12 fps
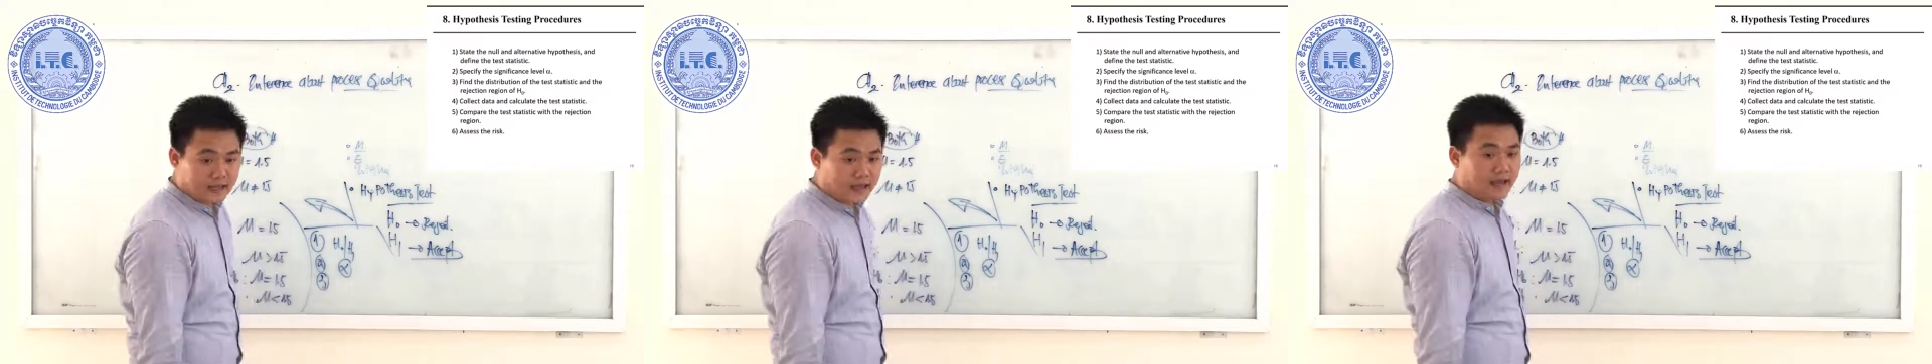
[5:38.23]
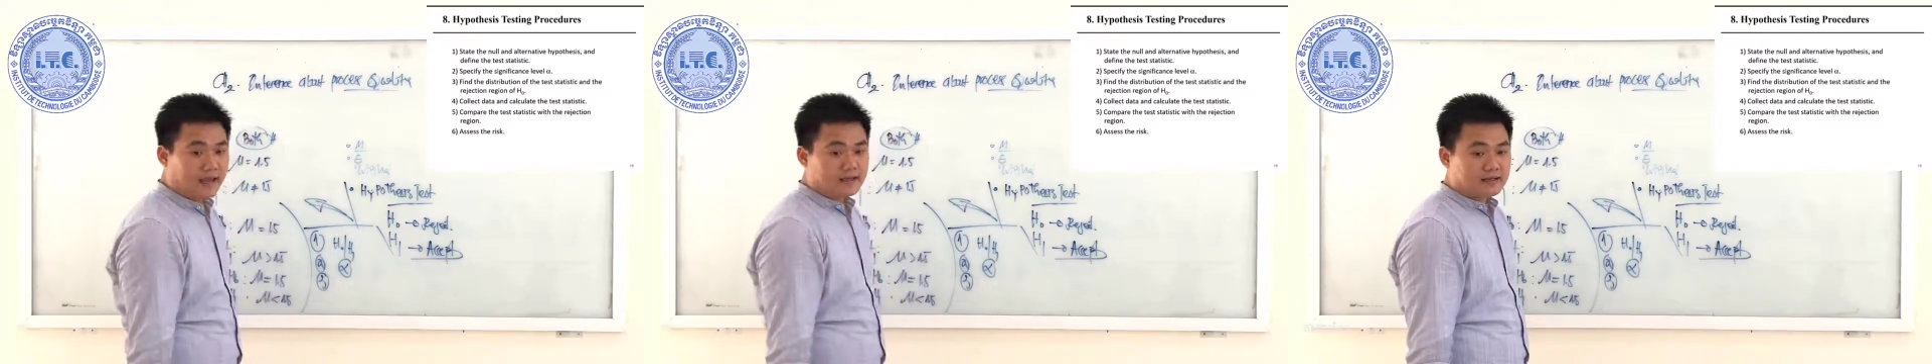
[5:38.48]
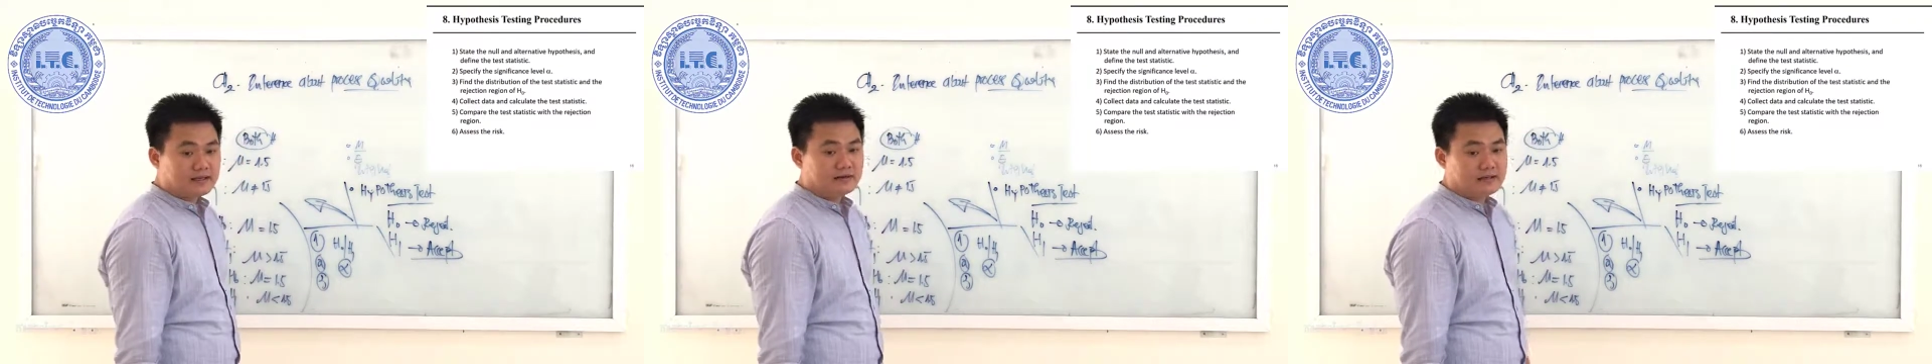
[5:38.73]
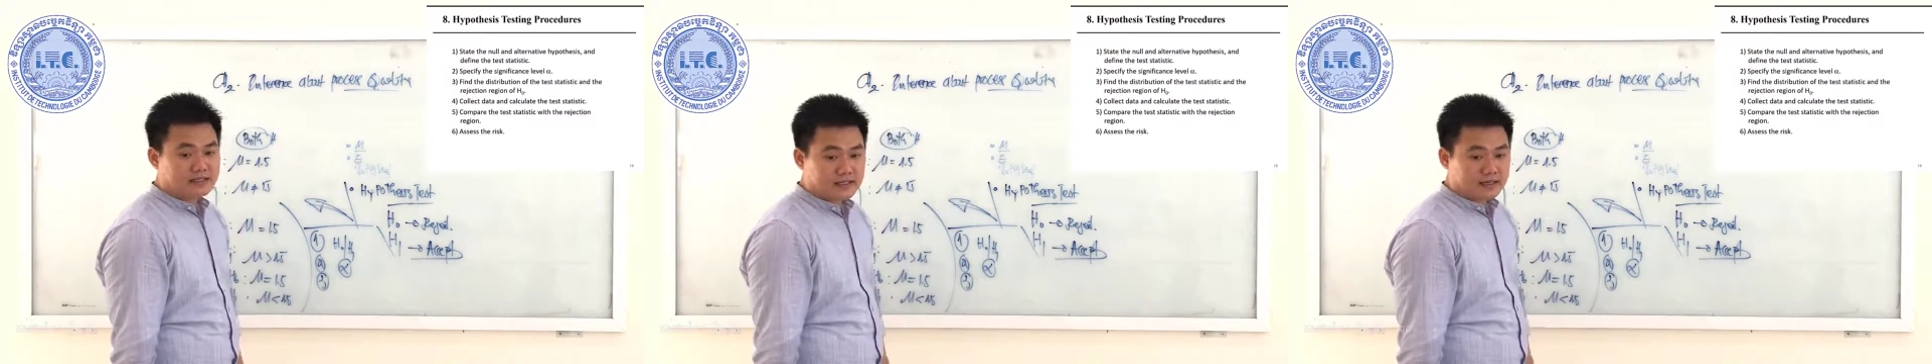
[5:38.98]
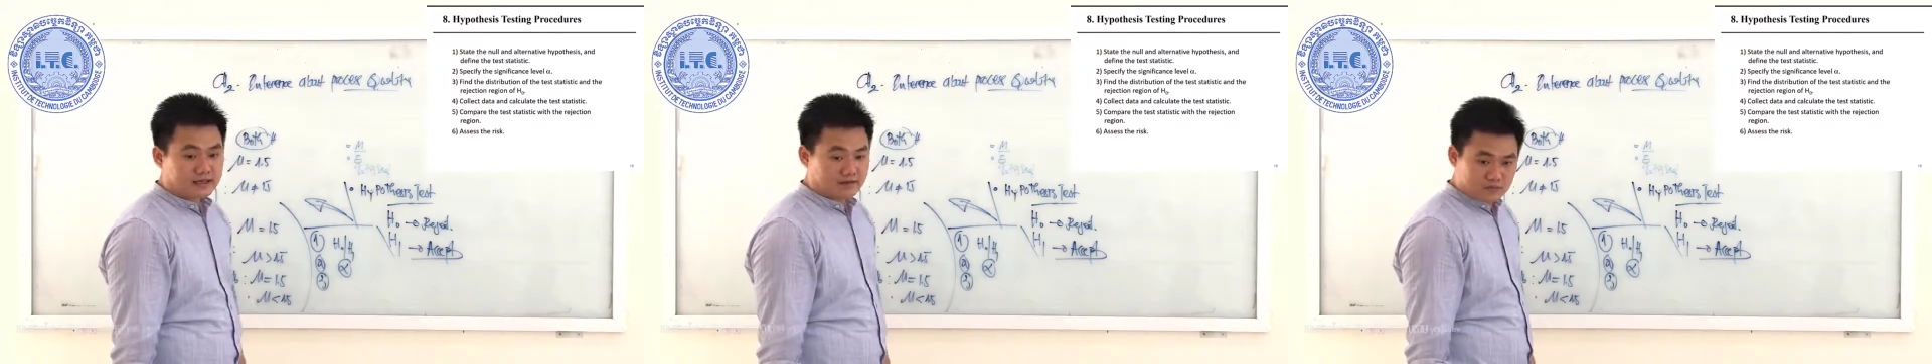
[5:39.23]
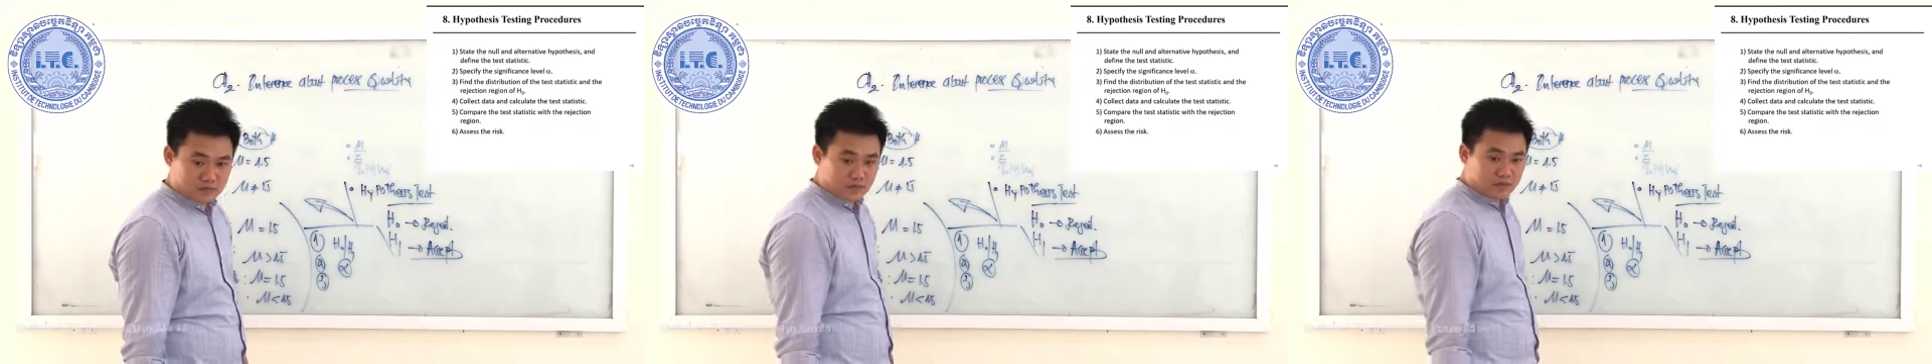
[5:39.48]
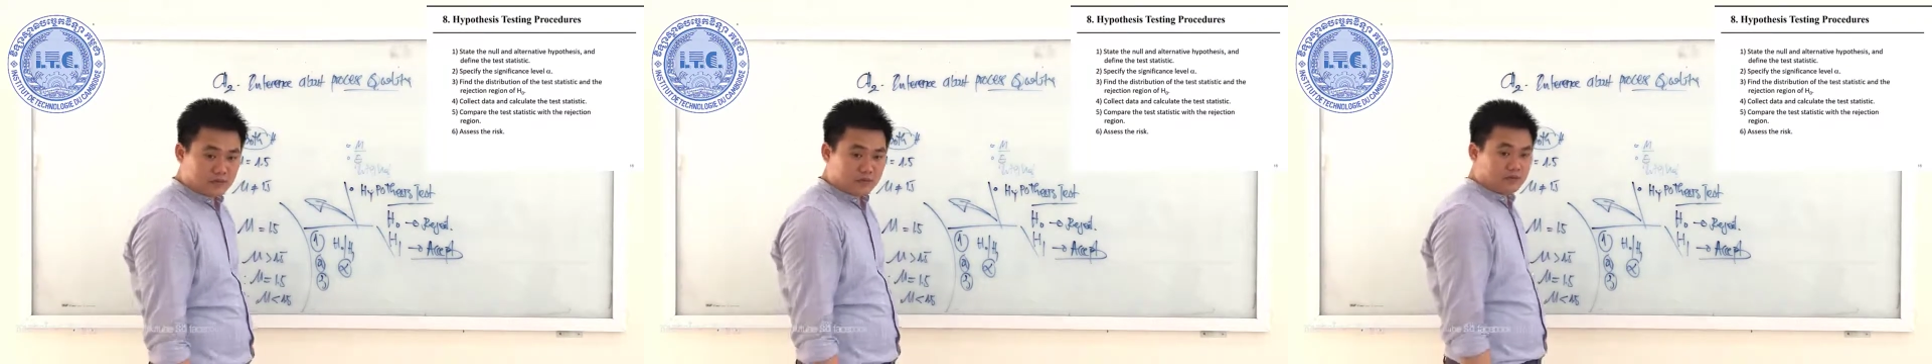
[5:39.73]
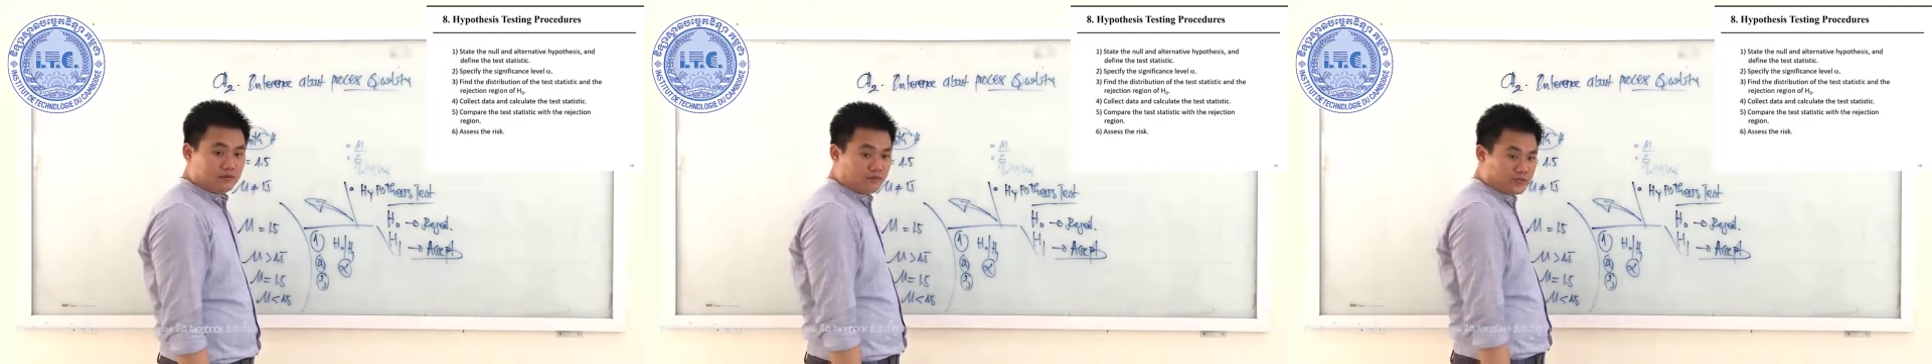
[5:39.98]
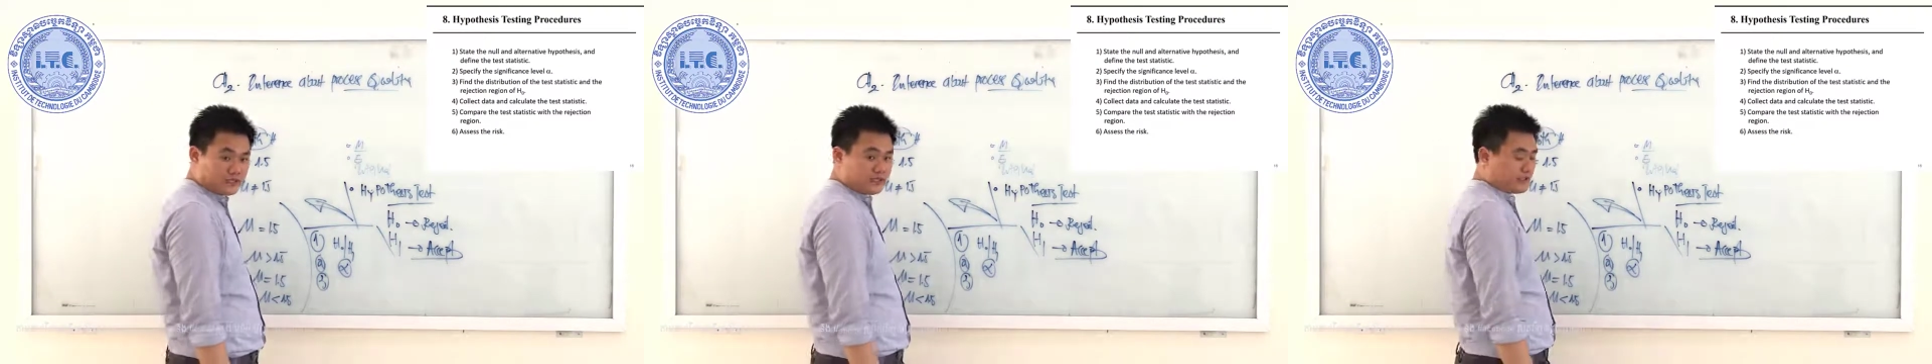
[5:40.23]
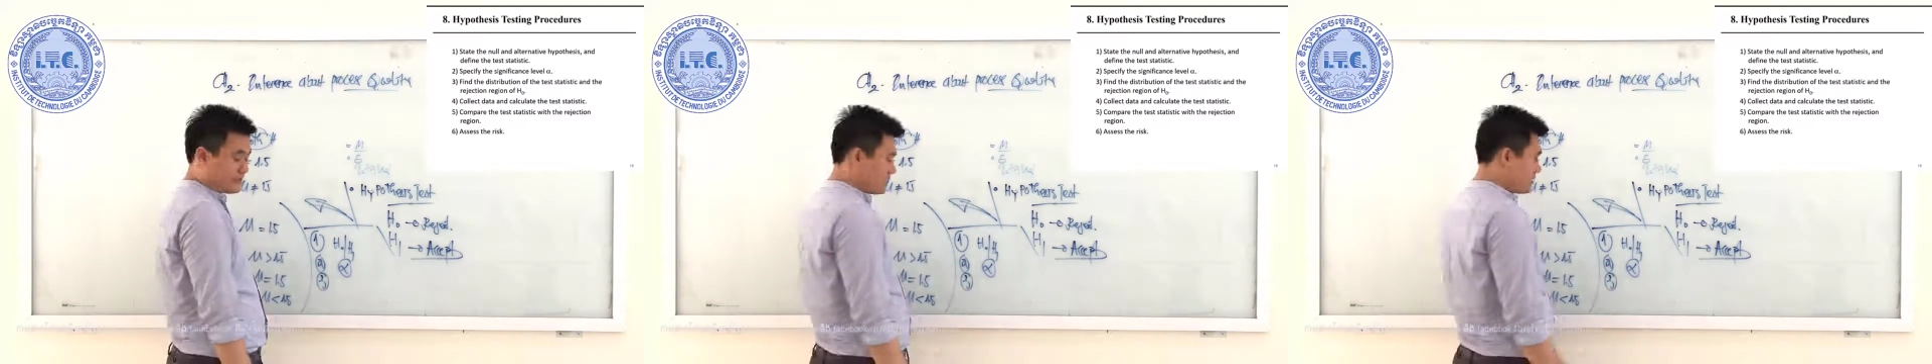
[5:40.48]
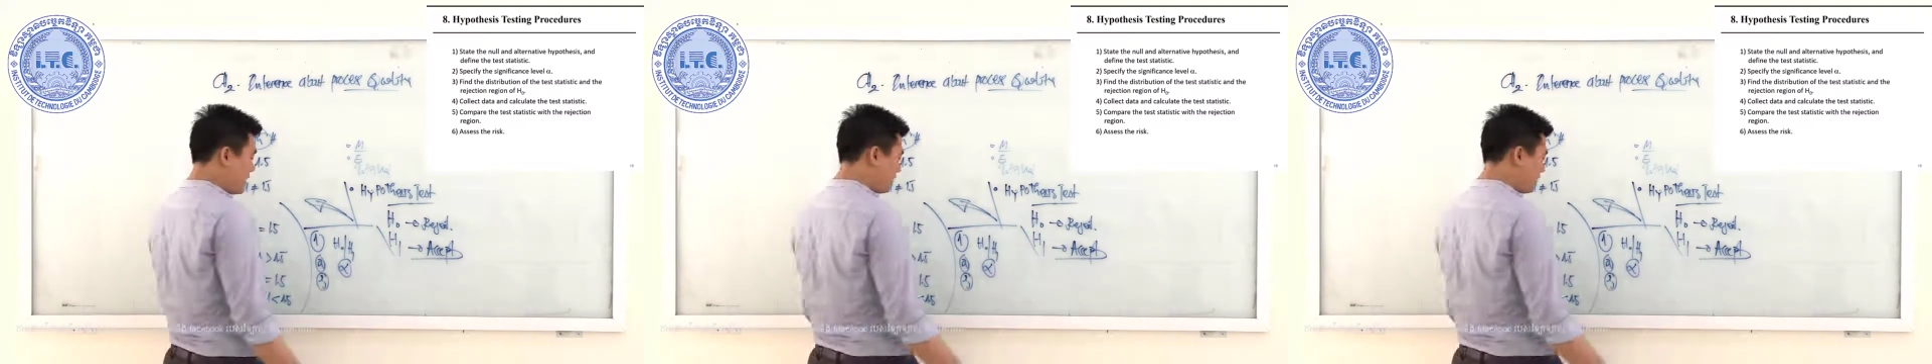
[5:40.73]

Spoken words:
and reject regions